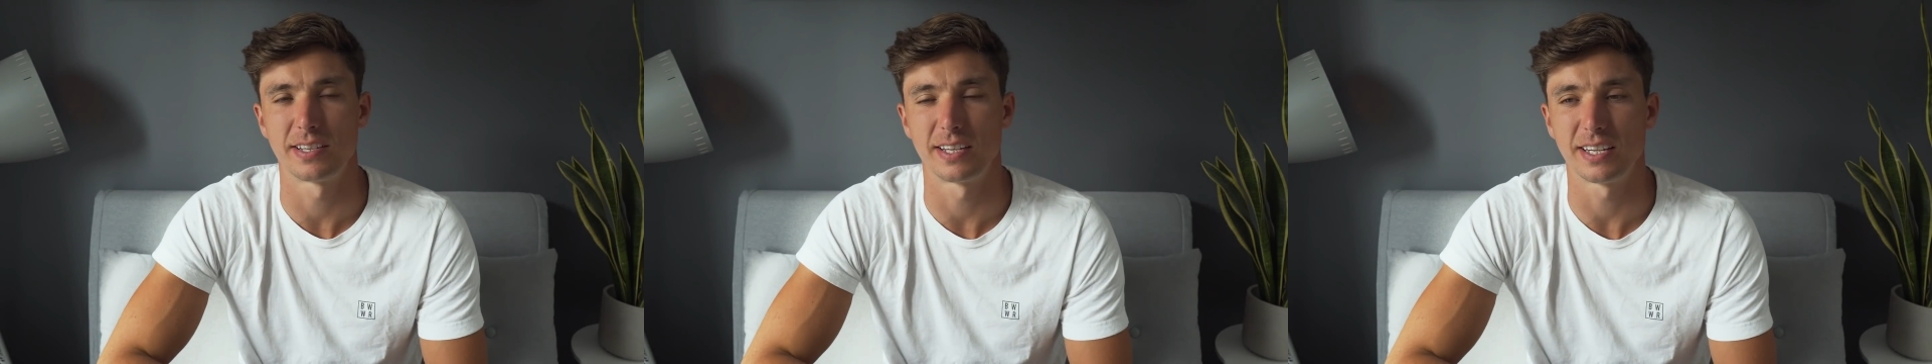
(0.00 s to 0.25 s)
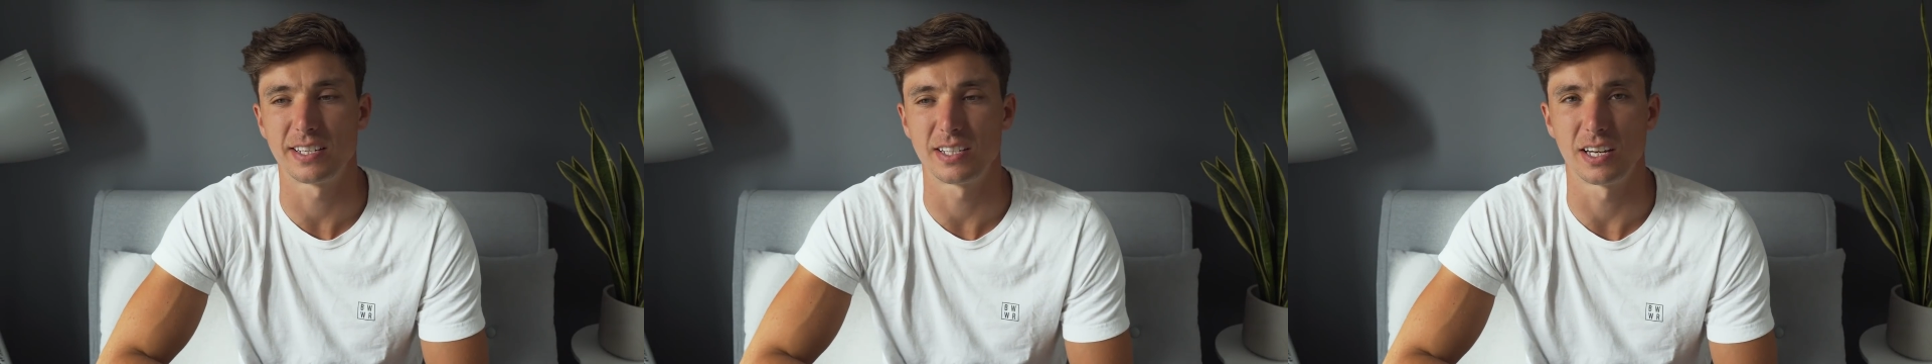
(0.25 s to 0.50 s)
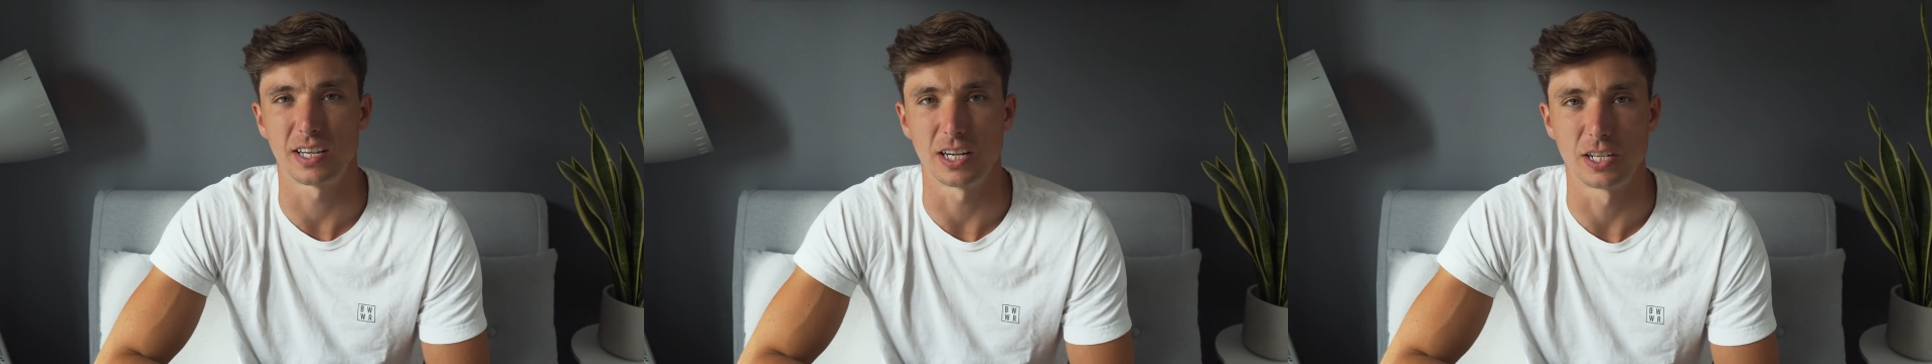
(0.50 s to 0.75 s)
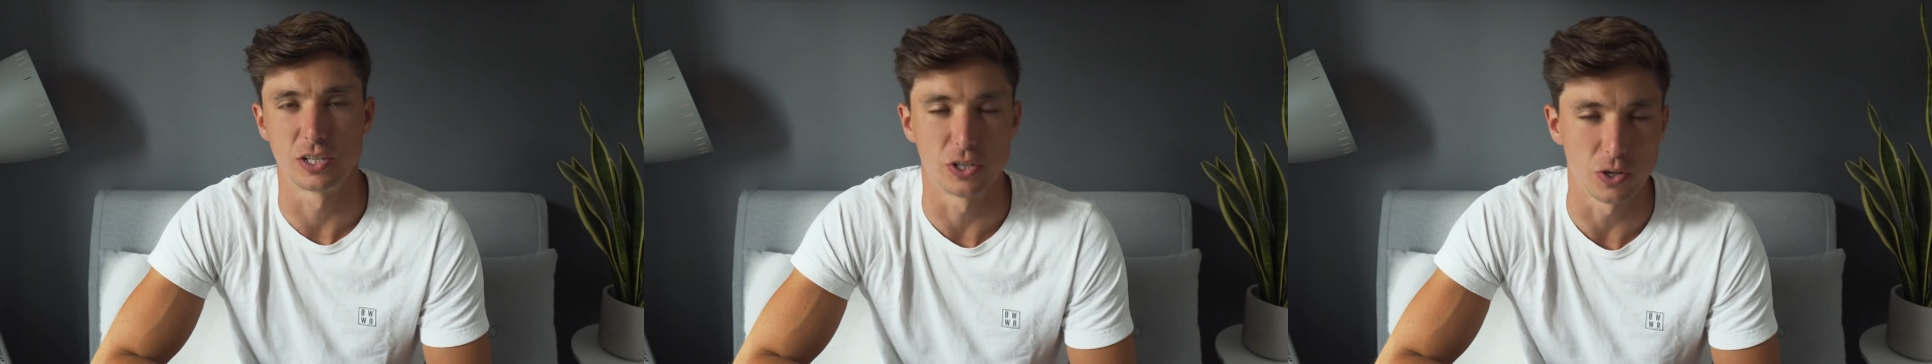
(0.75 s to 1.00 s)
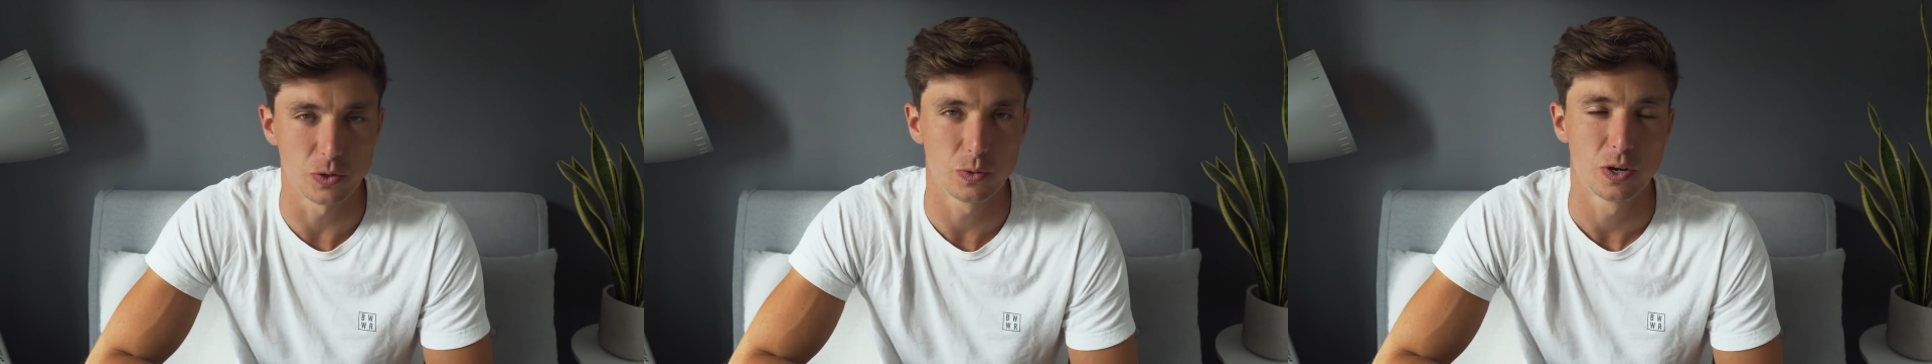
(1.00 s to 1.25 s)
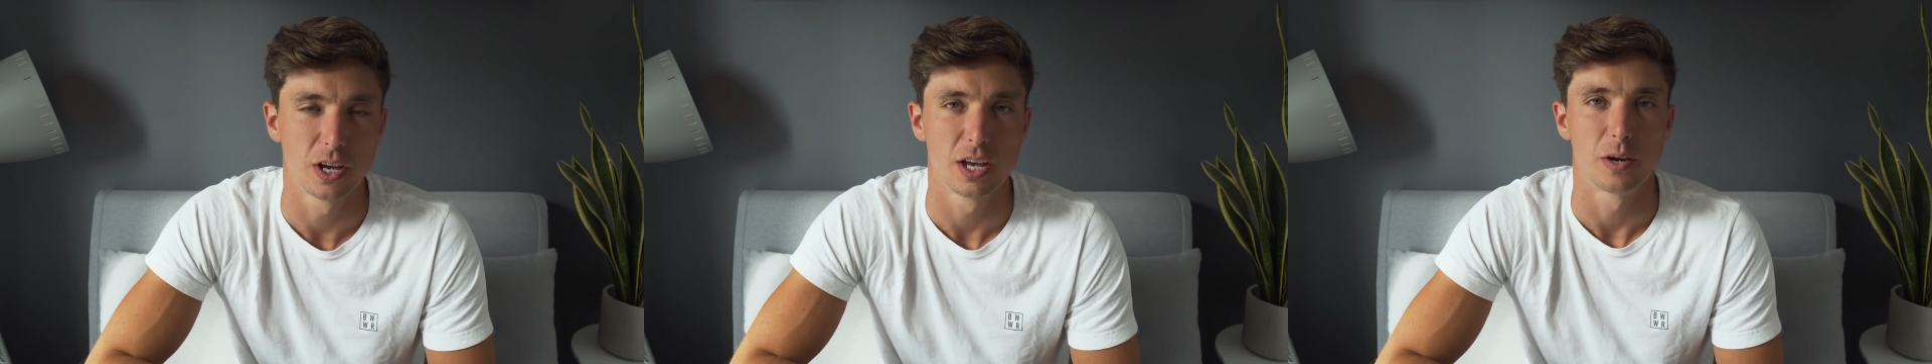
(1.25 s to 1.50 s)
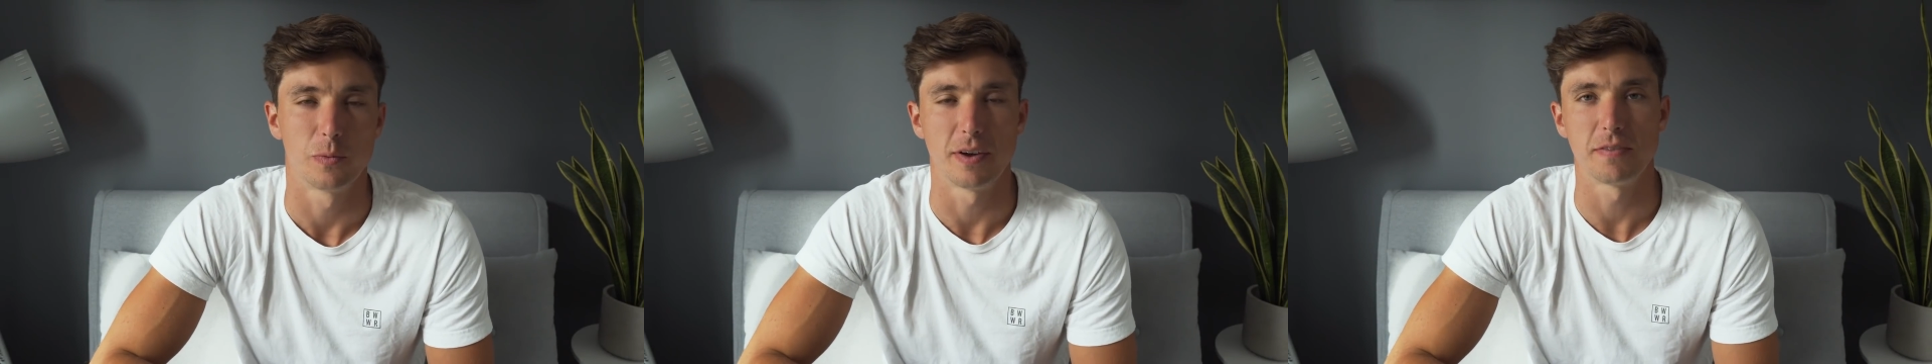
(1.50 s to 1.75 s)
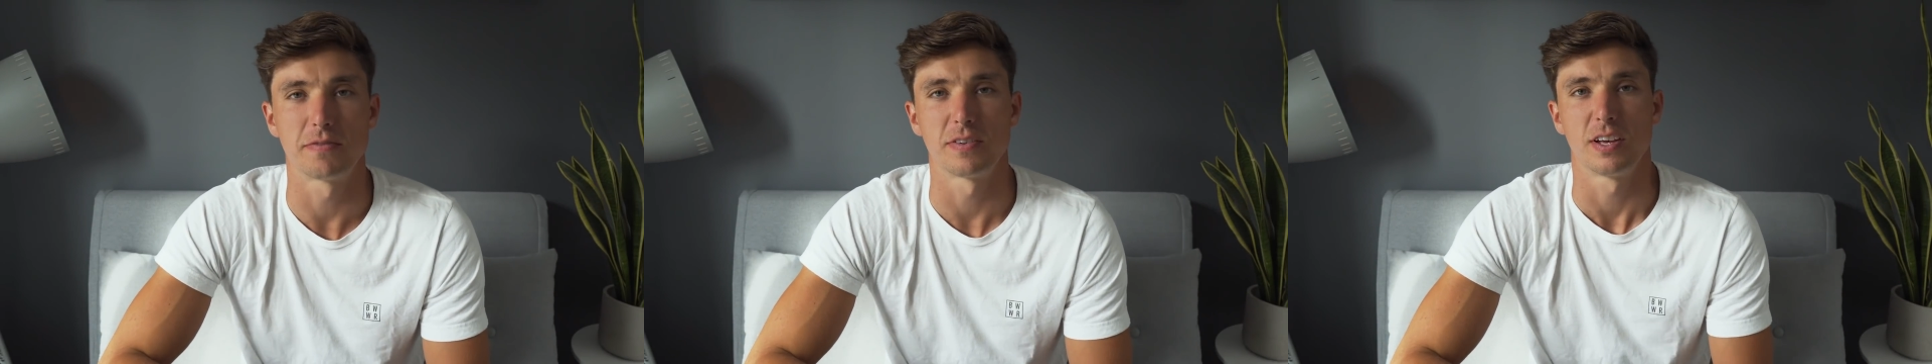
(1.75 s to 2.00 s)
the things that are going to do
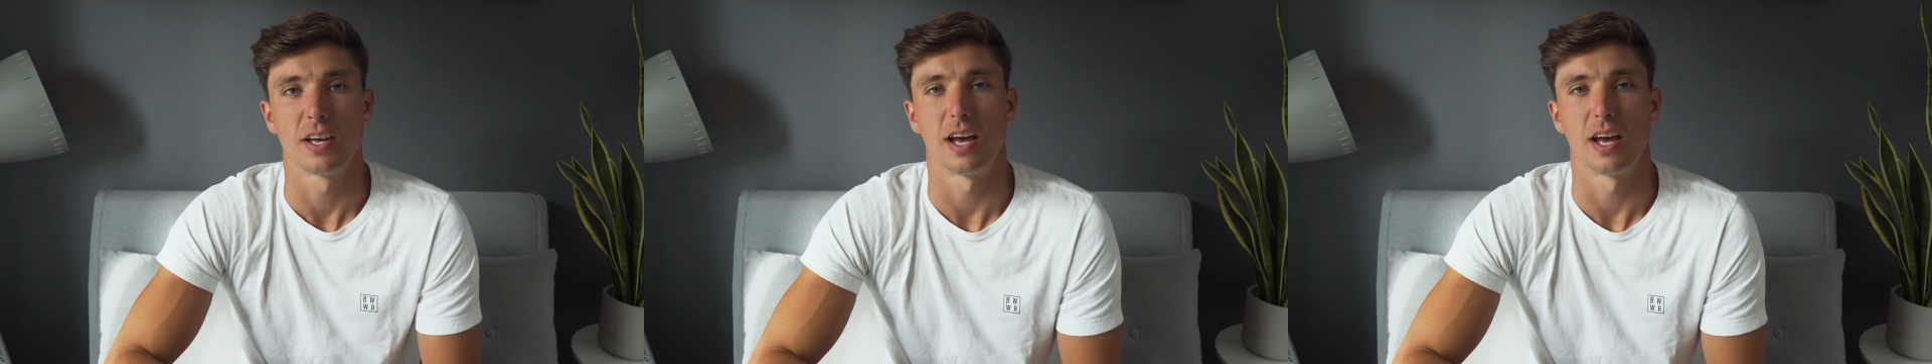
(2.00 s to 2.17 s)
with.